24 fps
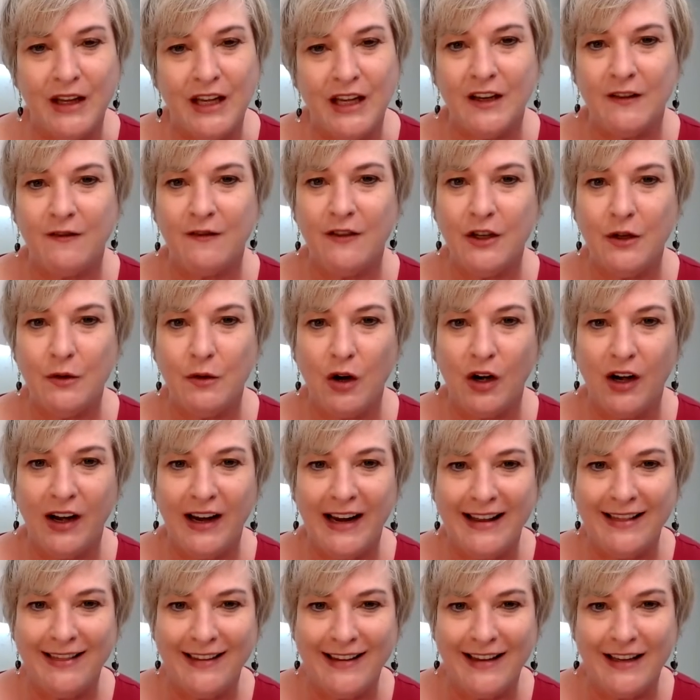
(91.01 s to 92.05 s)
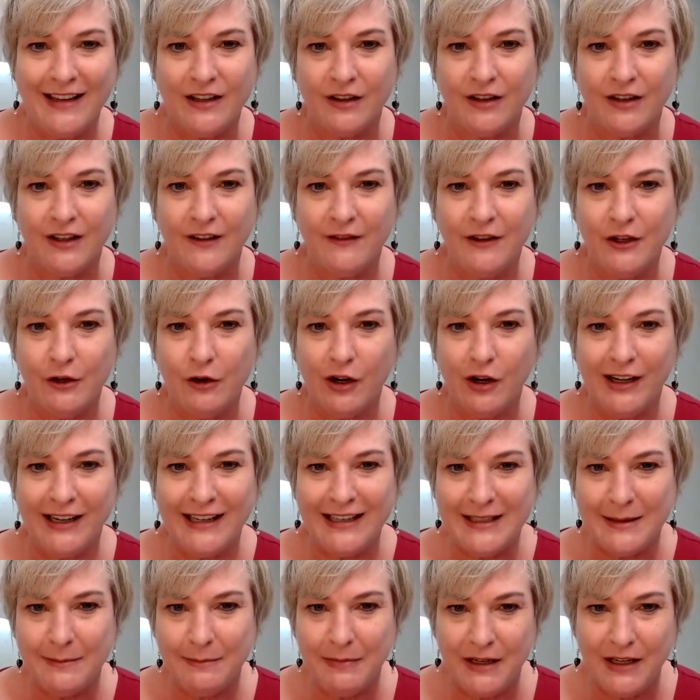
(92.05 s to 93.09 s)
If you are a leader, if you are a
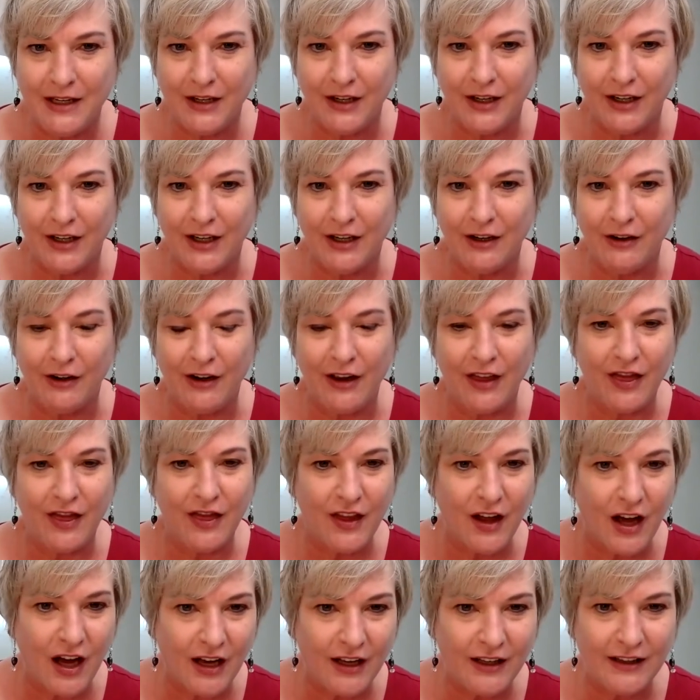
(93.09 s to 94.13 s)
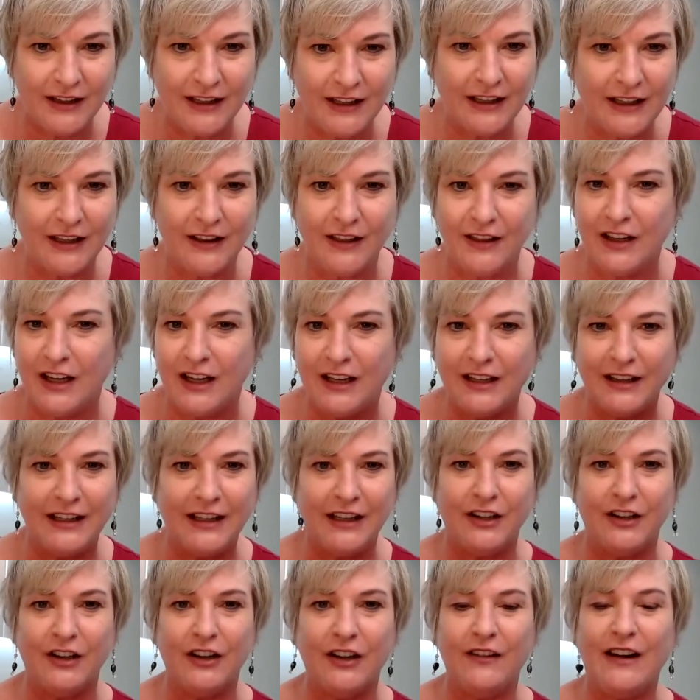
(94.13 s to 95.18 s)
speaker or a thought thought
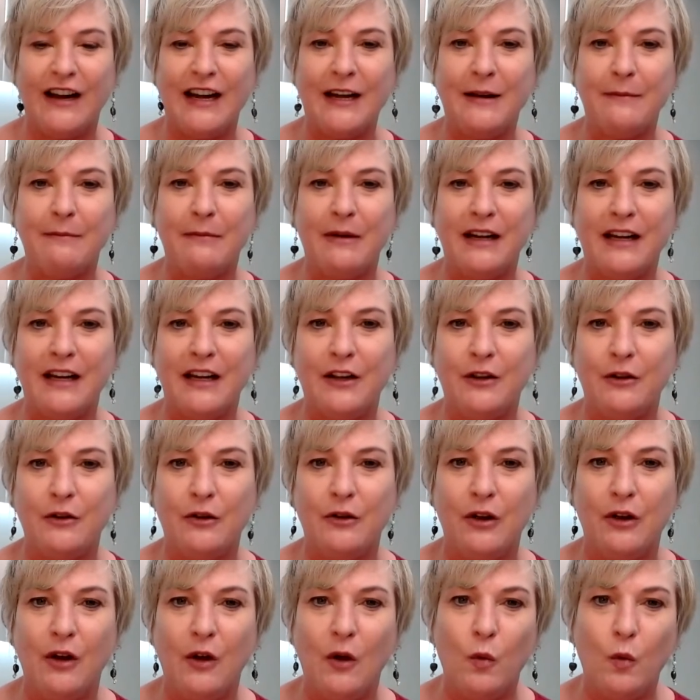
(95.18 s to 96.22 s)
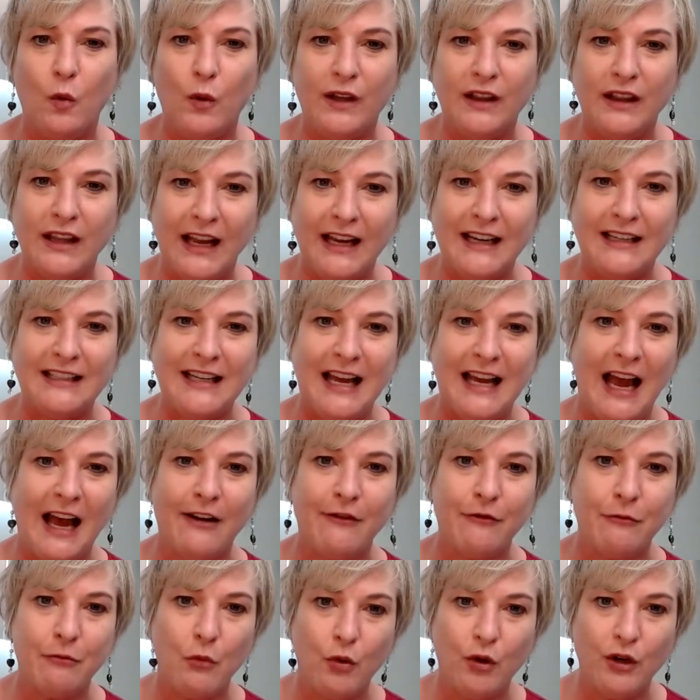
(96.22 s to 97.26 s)
leader, or anybody who would like to
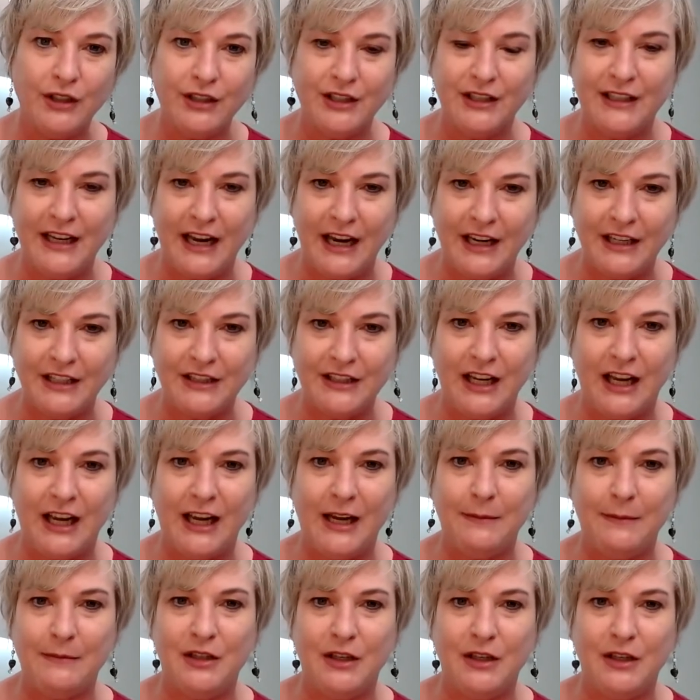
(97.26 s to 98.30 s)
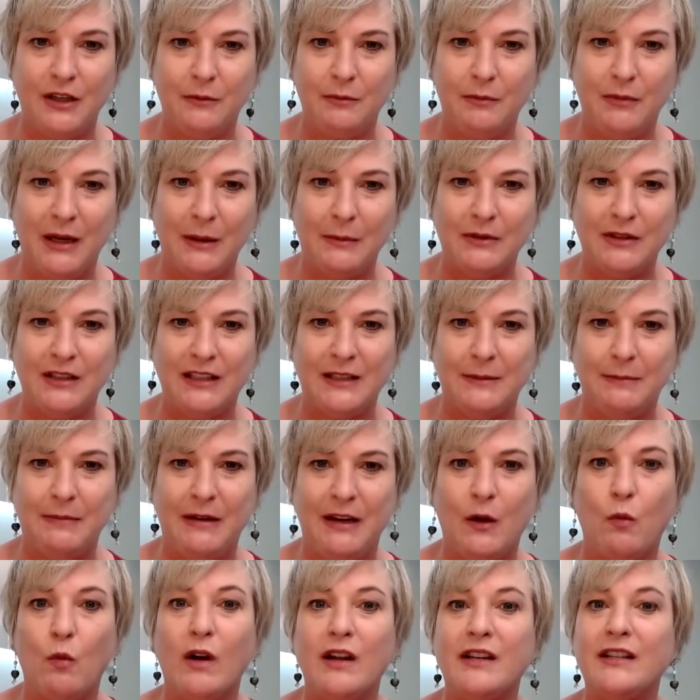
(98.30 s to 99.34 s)
have more stage time to be able to
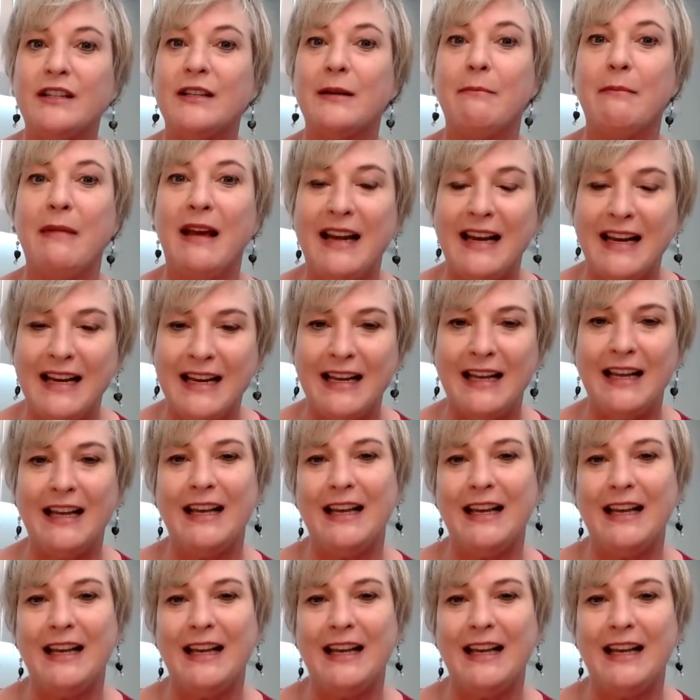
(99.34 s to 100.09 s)
speak one to many,